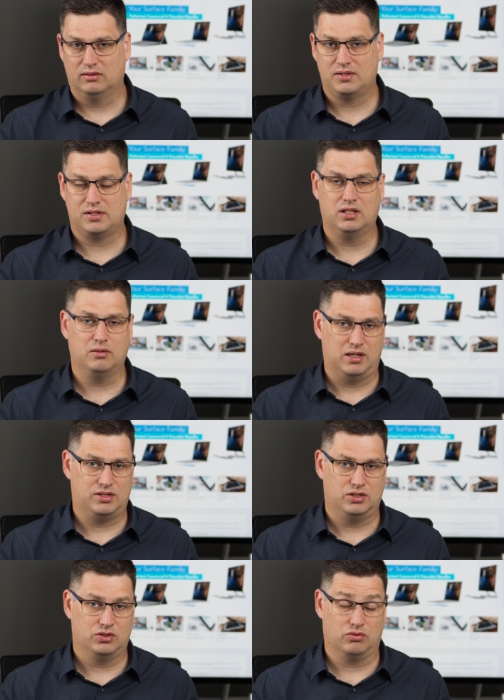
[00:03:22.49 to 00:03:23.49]
sync your
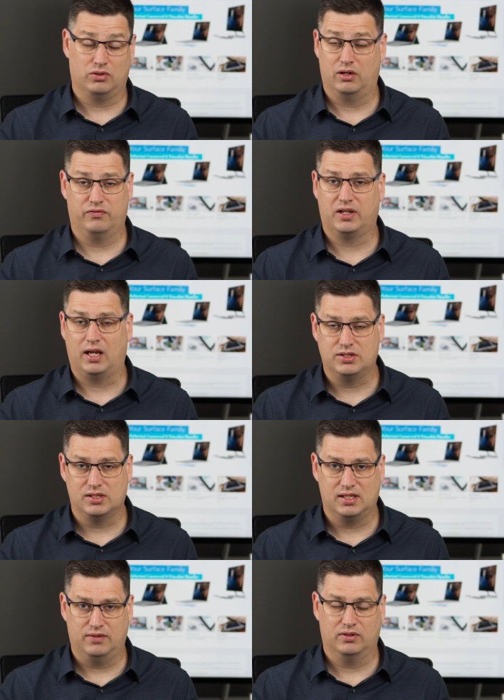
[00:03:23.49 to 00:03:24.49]
messages or
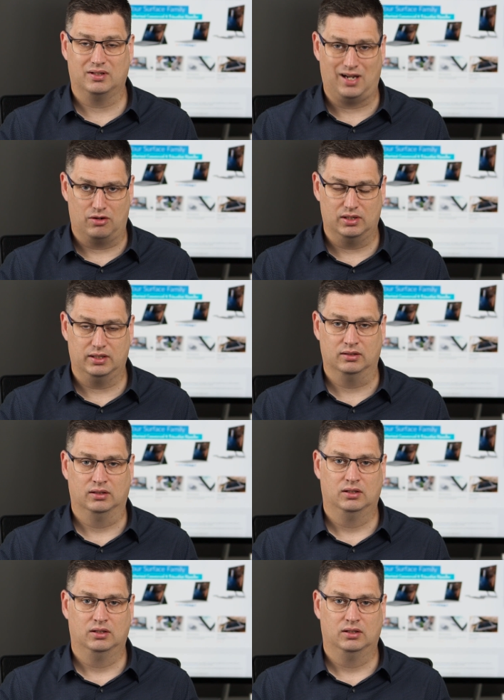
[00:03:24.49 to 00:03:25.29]
notifications even currently.